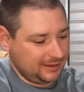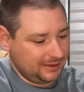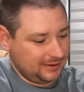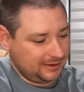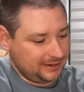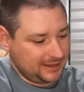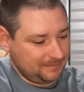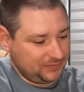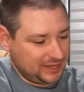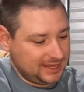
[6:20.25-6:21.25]

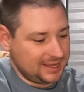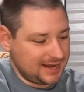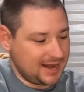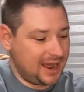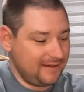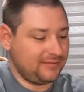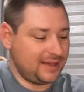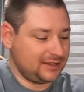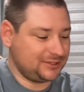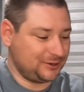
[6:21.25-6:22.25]
to get a knife
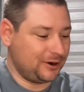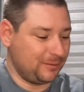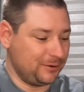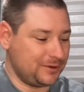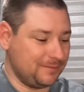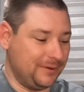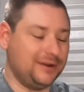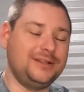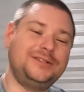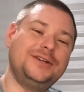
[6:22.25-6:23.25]
that sharp where you can
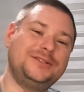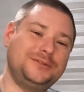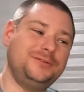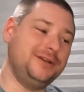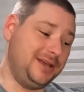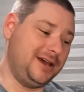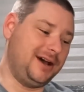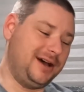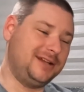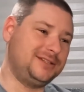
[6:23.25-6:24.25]
barely touch the wood.
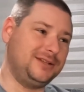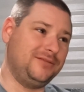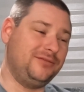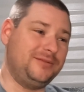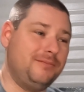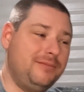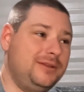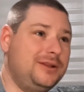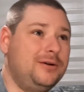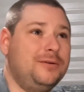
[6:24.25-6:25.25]
Yeah, you
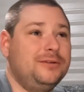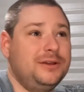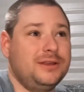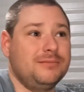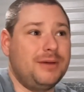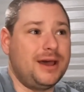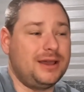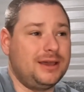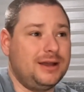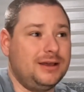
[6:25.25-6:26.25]
know, looking
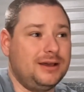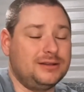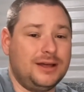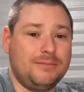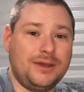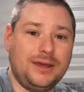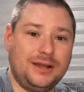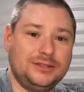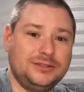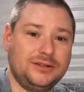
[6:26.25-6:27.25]
back at it, I was like,
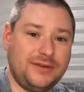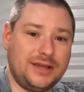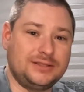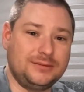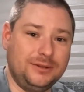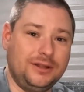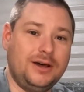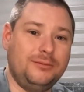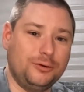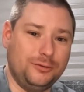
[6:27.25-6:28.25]
man, I should have asked him a
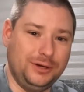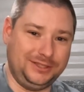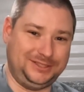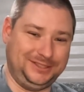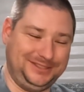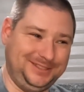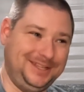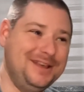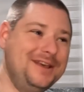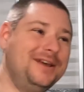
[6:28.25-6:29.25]
lot more
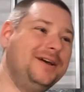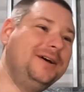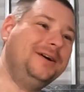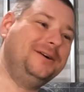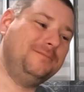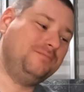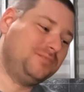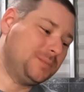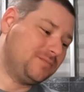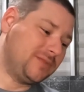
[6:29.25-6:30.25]
questions.
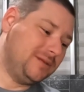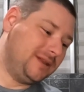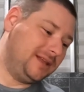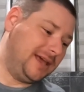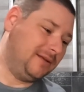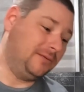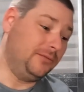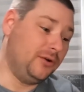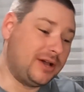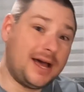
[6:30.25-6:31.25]

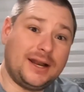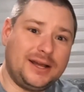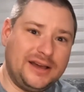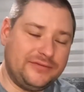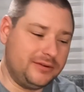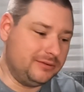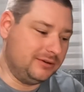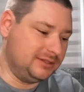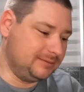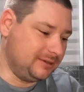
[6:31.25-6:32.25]
And what kind of knife it
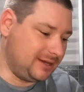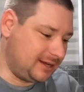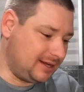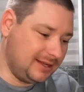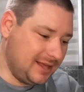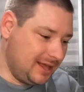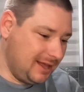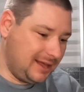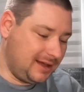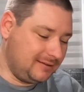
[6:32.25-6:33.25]
was. But
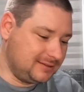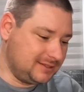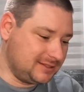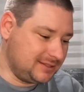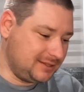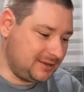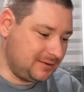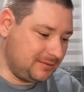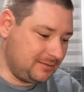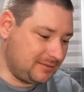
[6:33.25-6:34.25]
I was just, you
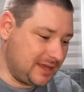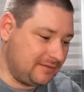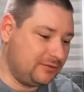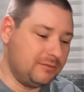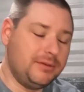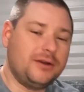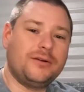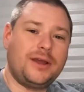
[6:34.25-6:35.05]
know, thankful to be